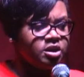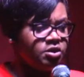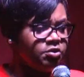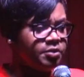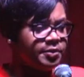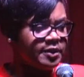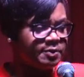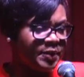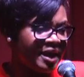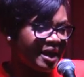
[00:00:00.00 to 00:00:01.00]
to
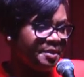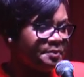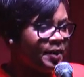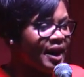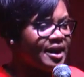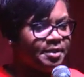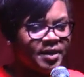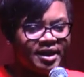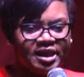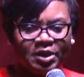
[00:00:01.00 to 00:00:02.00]
speak in
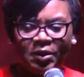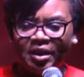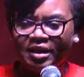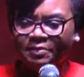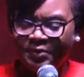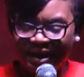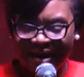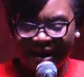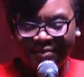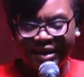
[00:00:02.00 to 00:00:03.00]
parliament. He called us
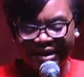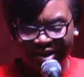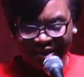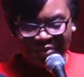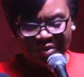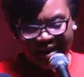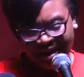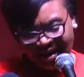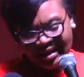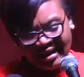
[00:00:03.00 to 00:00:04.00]
PNM little school
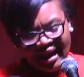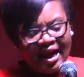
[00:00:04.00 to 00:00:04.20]
girls.